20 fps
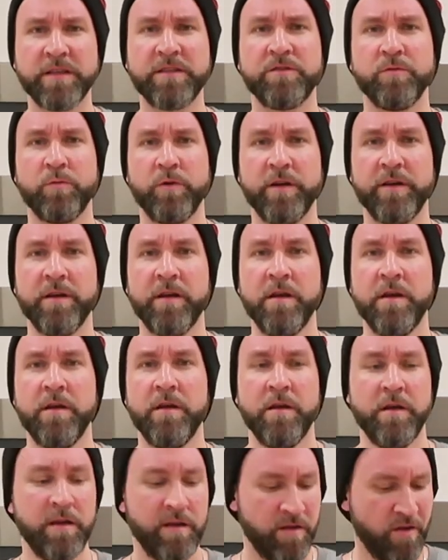That's the word.
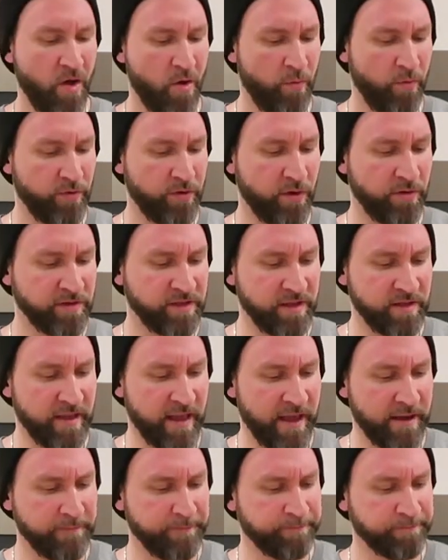Herbal notes in
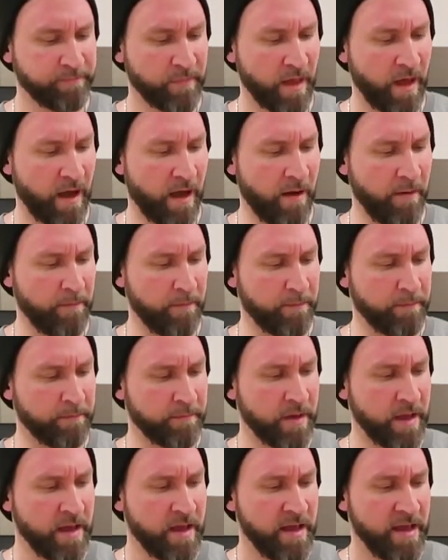there.
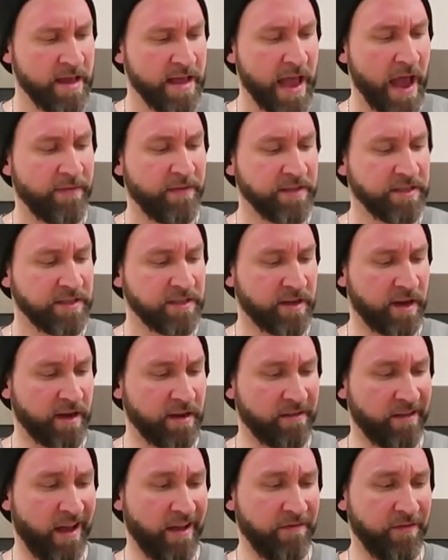Um, and this is
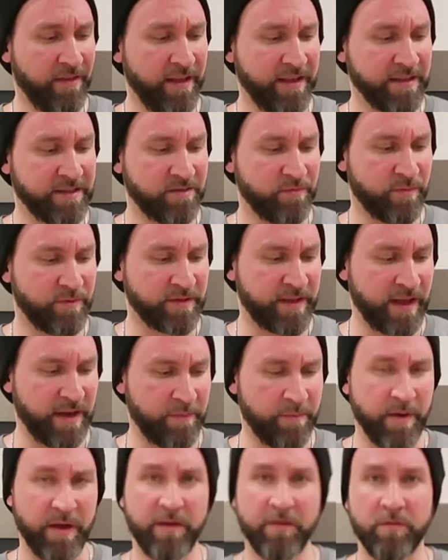kind of like, I feel like it's almost
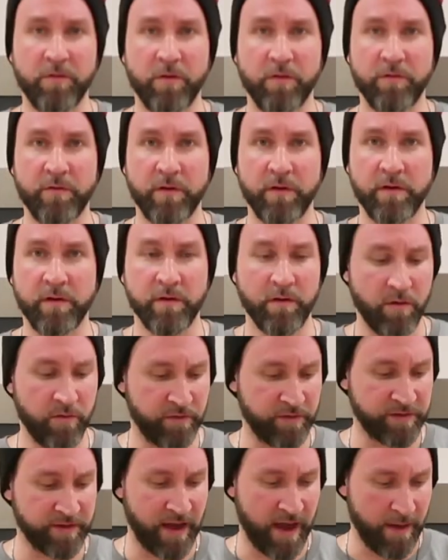getting better over
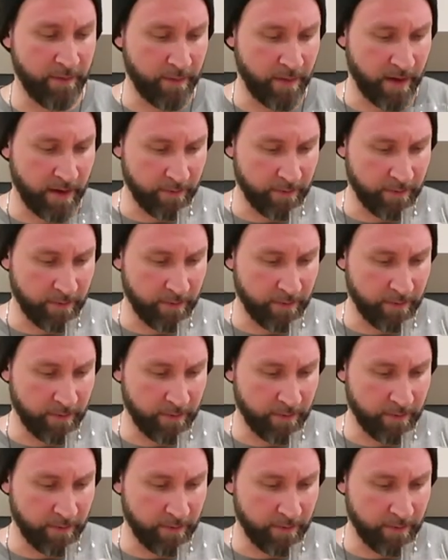over time.